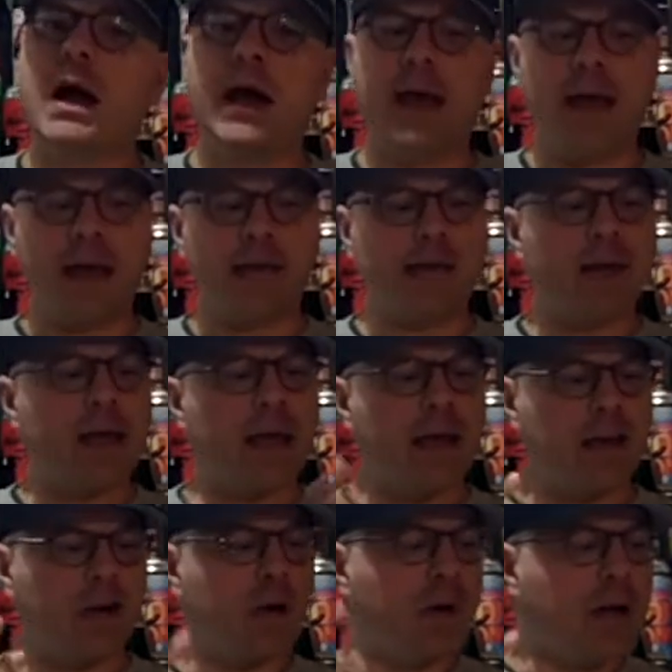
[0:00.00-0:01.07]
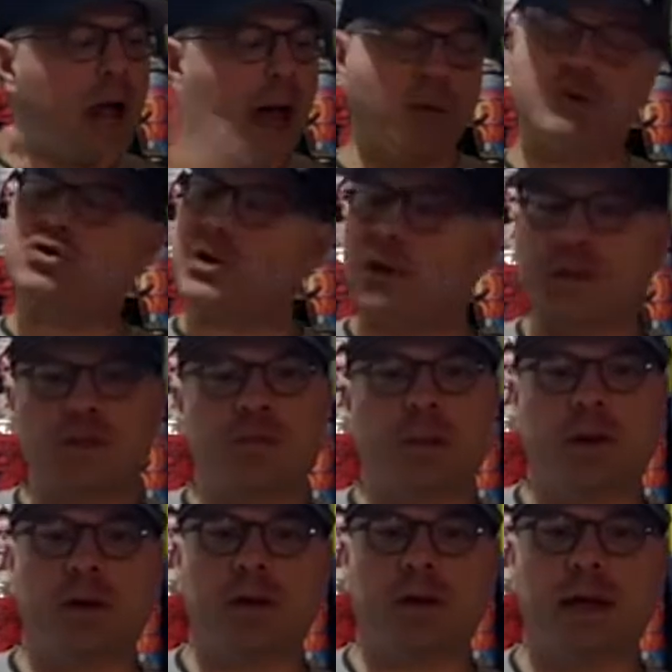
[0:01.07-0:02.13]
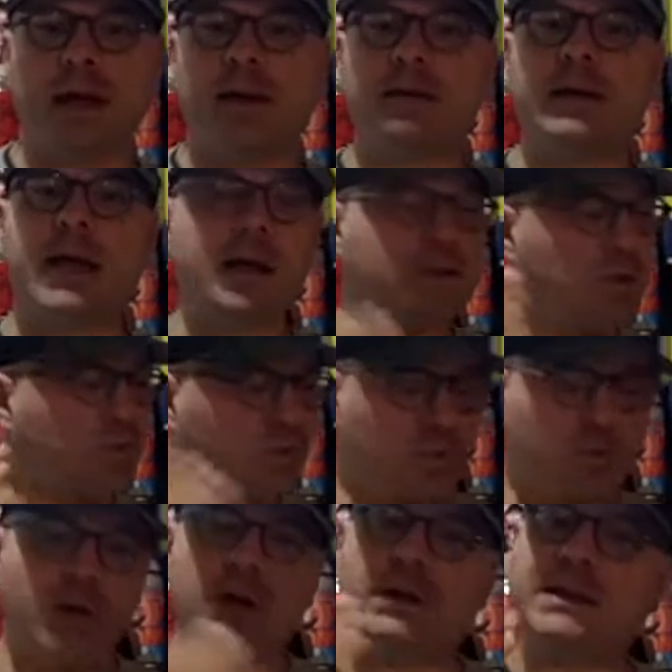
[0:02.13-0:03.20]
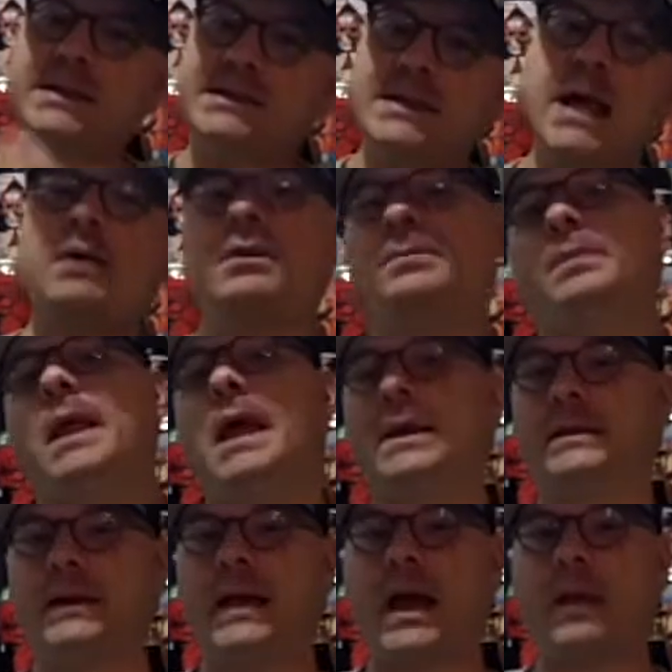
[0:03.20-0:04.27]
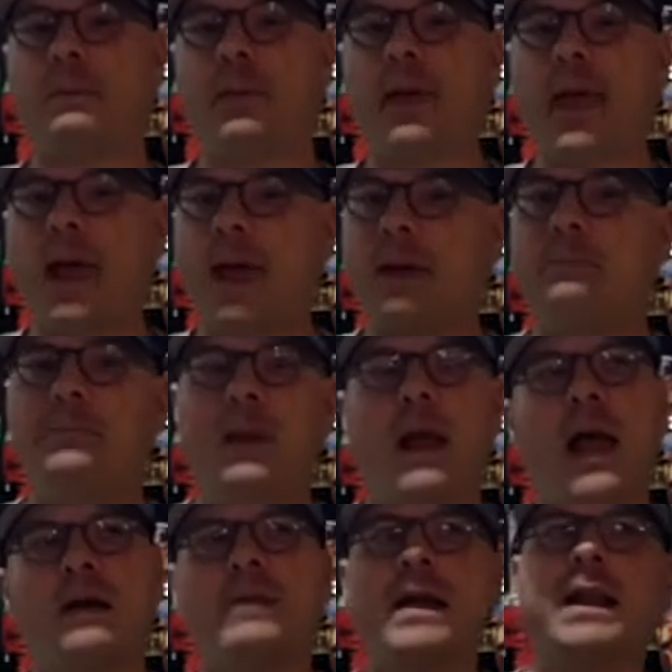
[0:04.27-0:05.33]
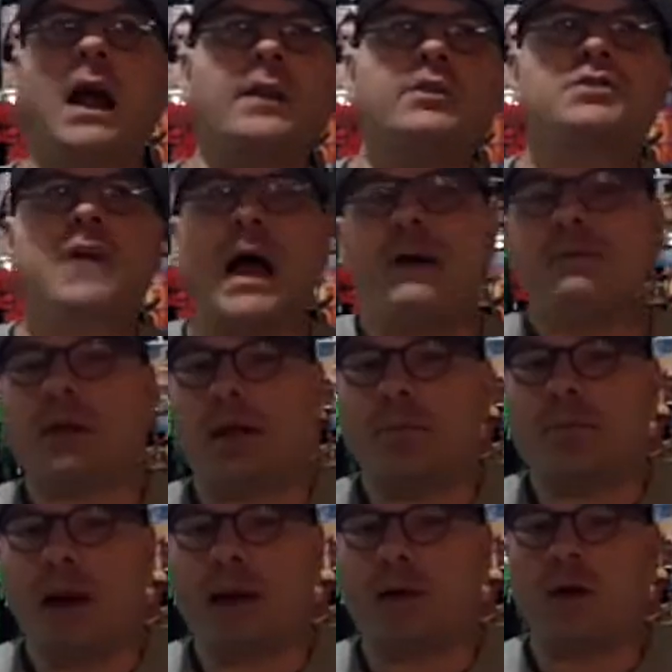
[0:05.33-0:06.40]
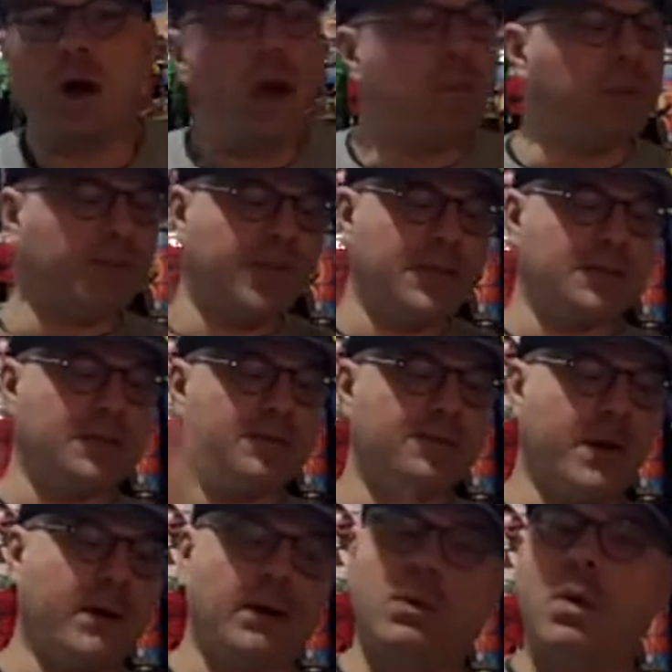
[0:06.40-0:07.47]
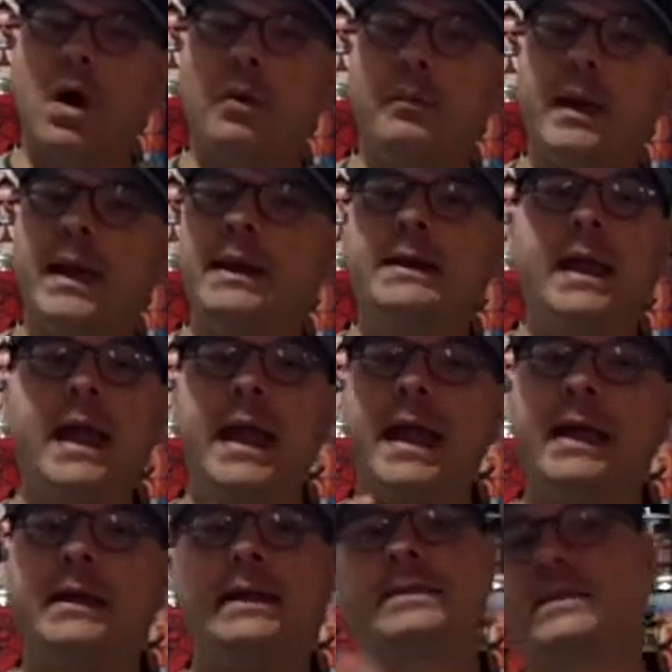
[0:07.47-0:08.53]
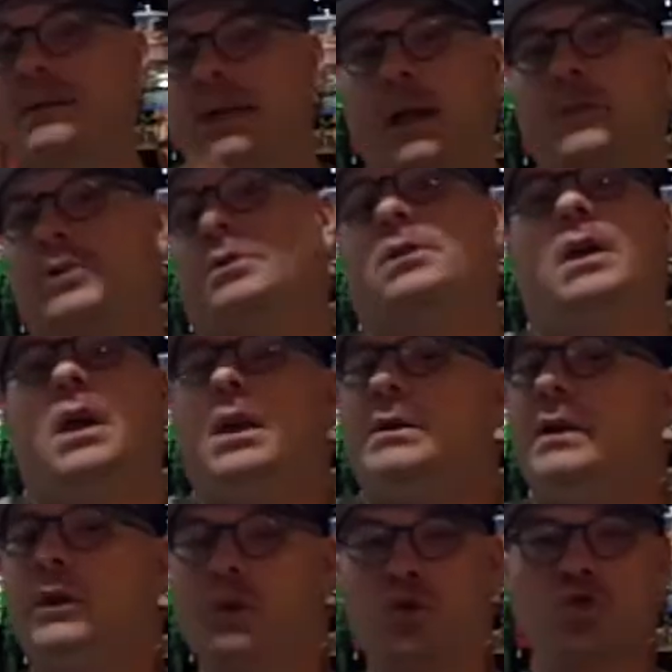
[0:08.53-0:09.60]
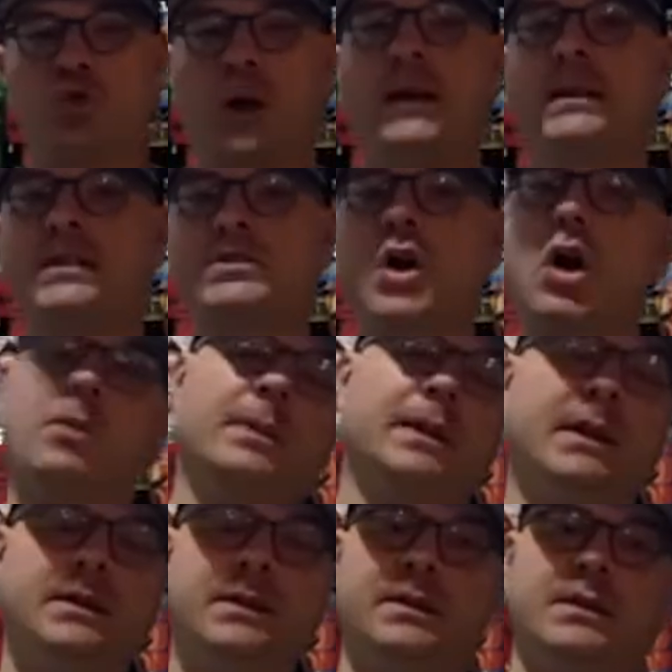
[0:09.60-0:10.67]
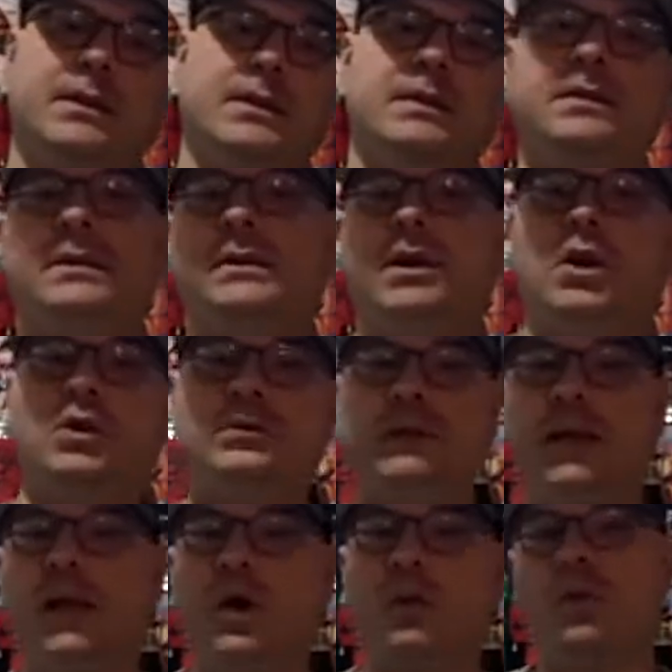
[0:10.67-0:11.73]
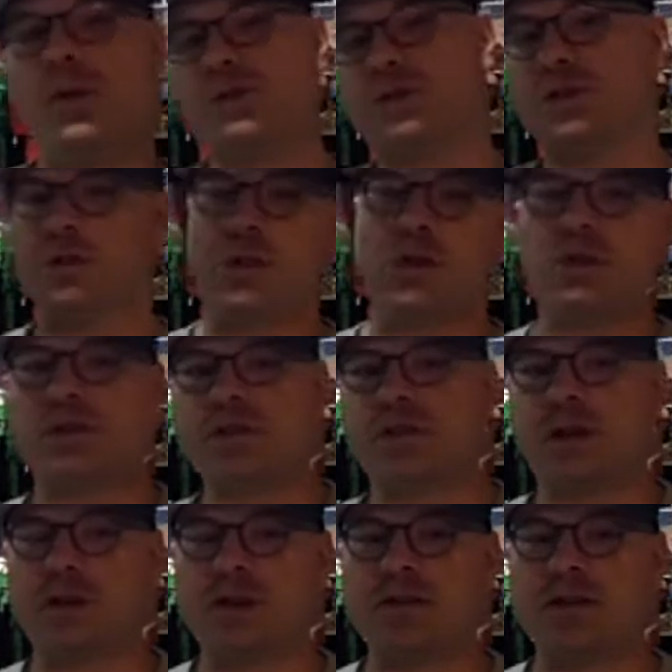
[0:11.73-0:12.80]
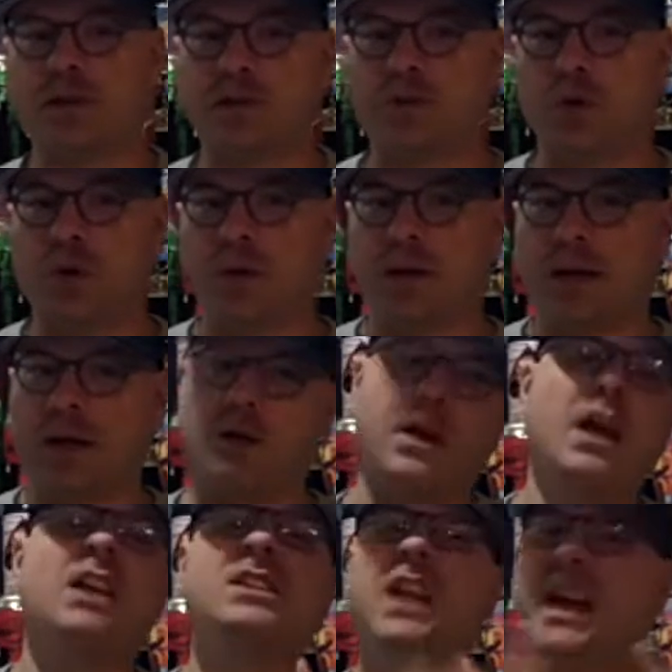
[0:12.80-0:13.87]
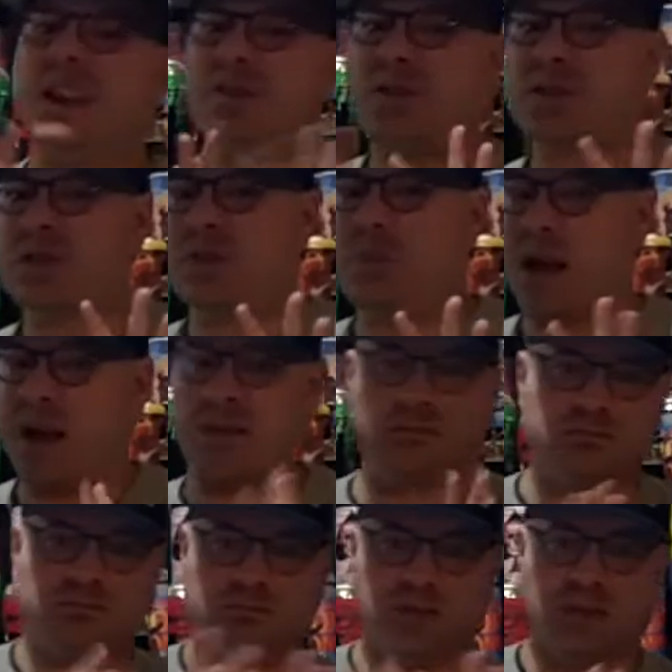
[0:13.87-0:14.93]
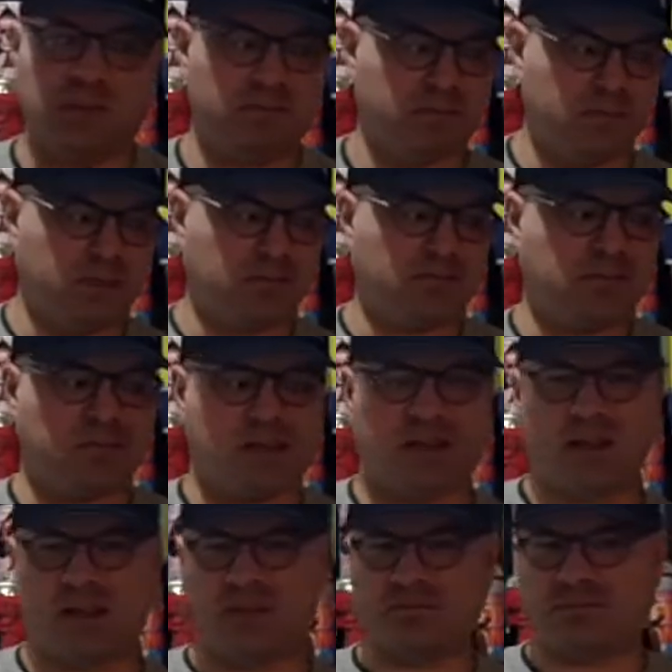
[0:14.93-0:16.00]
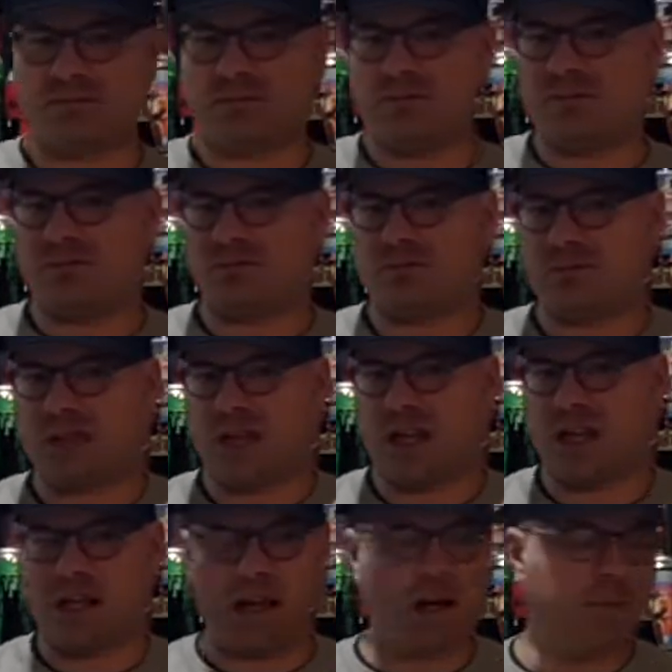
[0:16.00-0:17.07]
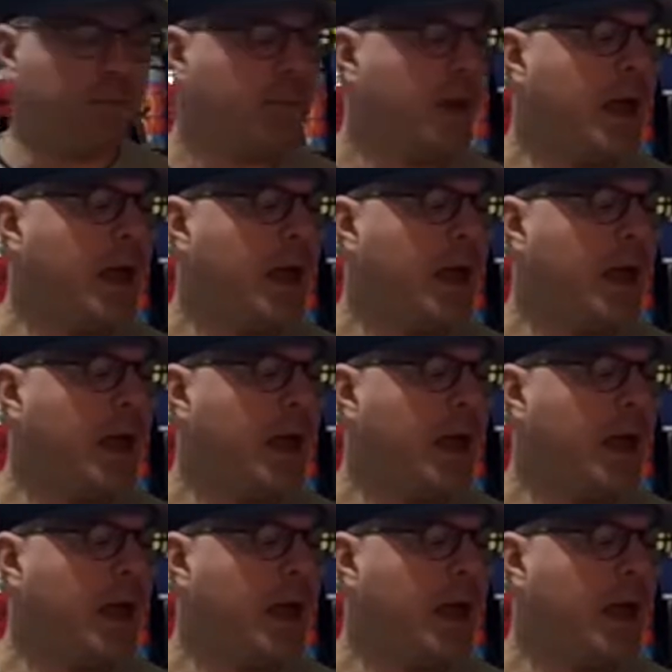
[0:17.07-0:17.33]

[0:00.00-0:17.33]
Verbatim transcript: And you know what? I would drink this beer again. It's a really solid black DIPA. I've had others I've liked better, but this is very well made, and it's another another great installment into the you know Leo versus Ursus series that they're doing here. Lion versus bear, you know, uh, kind of like on the can here.